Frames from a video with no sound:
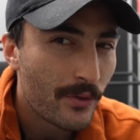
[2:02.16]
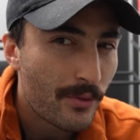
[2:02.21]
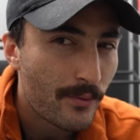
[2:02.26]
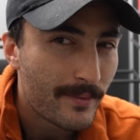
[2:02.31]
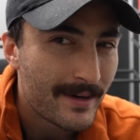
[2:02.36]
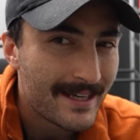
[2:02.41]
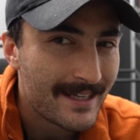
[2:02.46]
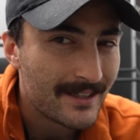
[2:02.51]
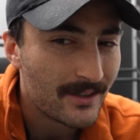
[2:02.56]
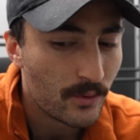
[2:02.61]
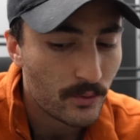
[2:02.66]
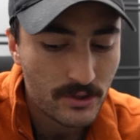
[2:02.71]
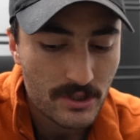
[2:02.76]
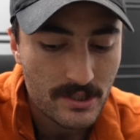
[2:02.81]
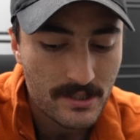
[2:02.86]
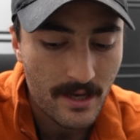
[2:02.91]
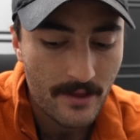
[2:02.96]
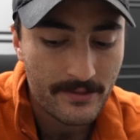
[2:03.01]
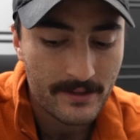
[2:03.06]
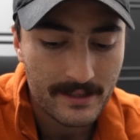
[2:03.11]
3, or
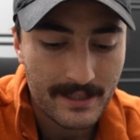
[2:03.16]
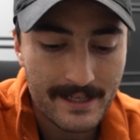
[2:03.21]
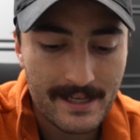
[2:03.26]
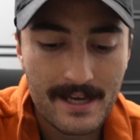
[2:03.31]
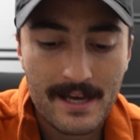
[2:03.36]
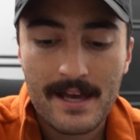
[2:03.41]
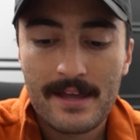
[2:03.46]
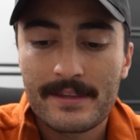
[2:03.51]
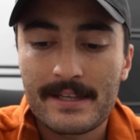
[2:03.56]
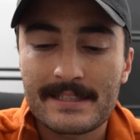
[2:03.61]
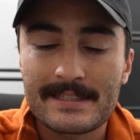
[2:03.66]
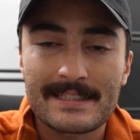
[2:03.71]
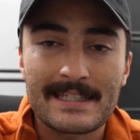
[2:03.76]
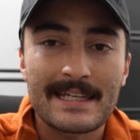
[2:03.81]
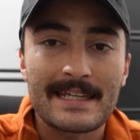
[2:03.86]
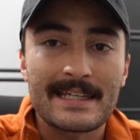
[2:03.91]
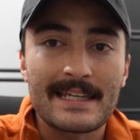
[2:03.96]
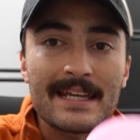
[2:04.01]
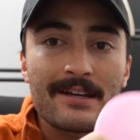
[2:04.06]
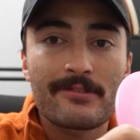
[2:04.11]
just nothing. Like this
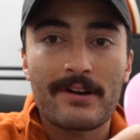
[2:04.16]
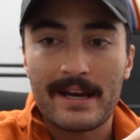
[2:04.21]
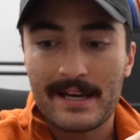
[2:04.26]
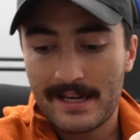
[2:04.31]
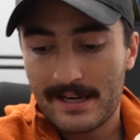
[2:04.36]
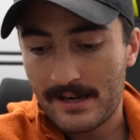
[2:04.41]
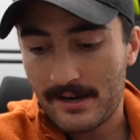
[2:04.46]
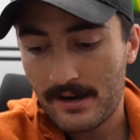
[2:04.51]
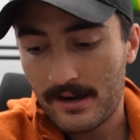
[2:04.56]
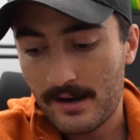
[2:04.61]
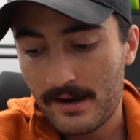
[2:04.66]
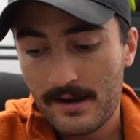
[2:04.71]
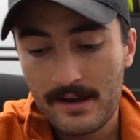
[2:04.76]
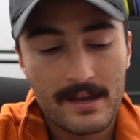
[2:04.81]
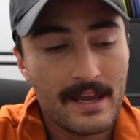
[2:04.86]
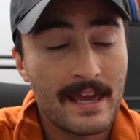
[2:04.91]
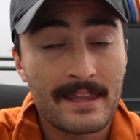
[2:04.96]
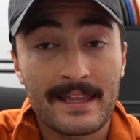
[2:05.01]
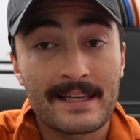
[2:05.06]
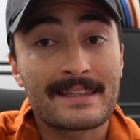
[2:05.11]
DD right here,
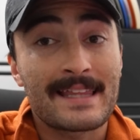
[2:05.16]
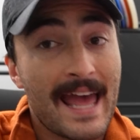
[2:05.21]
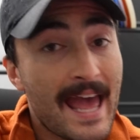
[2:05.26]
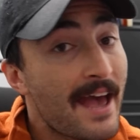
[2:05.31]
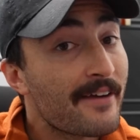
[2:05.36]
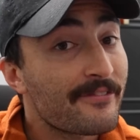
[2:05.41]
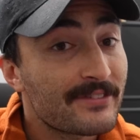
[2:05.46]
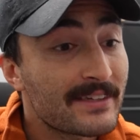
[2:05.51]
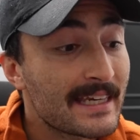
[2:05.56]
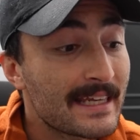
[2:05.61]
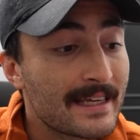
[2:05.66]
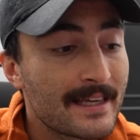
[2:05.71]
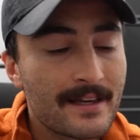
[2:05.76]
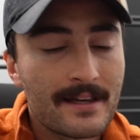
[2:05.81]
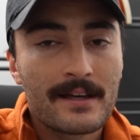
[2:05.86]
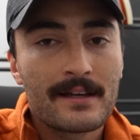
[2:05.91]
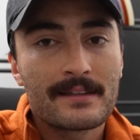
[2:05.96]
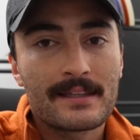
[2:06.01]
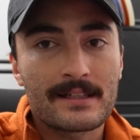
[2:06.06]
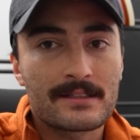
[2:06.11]
and like the FD,
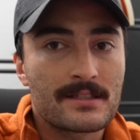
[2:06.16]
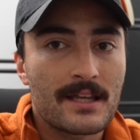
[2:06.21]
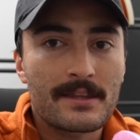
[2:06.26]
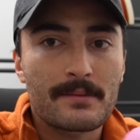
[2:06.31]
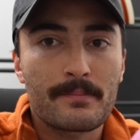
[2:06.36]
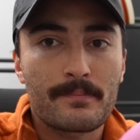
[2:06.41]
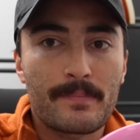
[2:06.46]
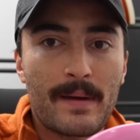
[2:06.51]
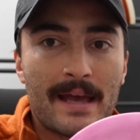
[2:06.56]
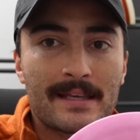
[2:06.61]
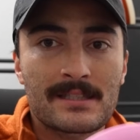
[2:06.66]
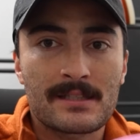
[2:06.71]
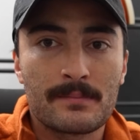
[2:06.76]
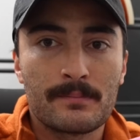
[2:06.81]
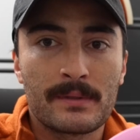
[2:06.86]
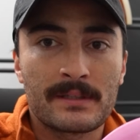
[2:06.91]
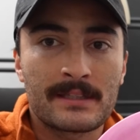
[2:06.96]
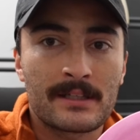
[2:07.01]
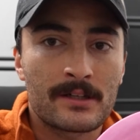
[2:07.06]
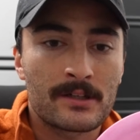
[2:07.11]
there's nothing past them,
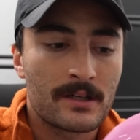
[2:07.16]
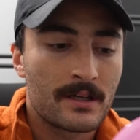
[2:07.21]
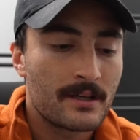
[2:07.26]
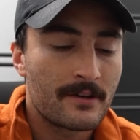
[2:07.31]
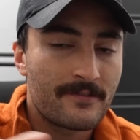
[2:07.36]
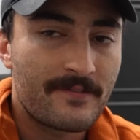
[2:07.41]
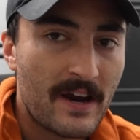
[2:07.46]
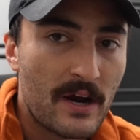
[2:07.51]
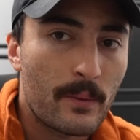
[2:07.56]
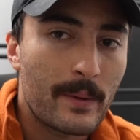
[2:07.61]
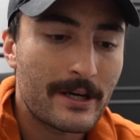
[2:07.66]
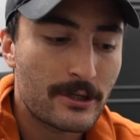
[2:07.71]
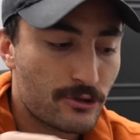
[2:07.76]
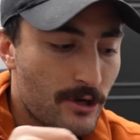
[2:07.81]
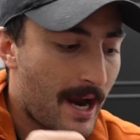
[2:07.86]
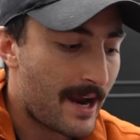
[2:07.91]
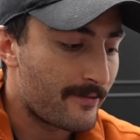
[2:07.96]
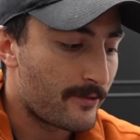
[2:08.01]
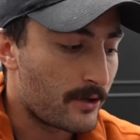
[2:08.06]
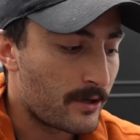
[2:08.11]
but they're fairway
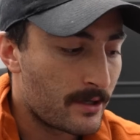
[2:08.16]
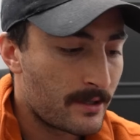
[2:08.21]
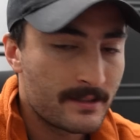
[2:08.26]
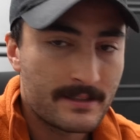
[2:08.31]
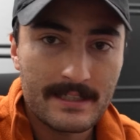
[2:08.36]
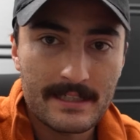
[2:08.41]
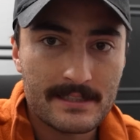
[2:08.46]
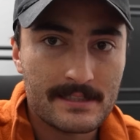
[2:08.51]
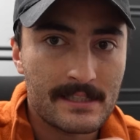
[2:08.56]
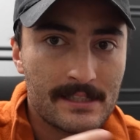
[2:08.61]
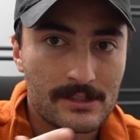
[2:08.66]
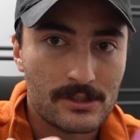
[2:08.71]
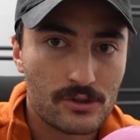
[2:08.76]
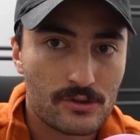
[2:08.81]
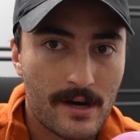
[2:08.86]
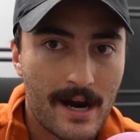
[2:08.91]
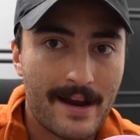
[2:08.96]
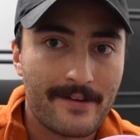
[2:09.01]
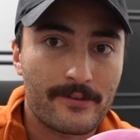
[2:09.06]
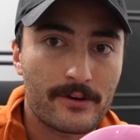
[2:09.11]
driver, distance
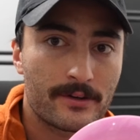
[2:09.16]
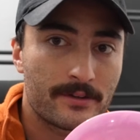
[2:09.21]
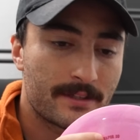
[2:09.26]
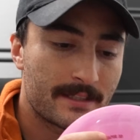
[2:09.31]
driver.